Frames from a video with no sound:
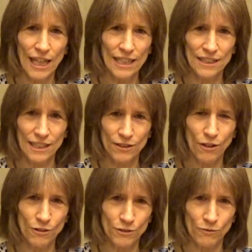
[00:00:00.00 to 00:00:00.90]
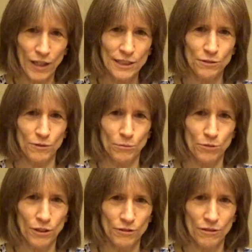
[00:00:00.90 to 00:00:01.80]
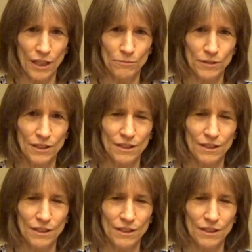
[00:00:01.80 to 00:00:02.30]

I had to get the whole device reprogrammed.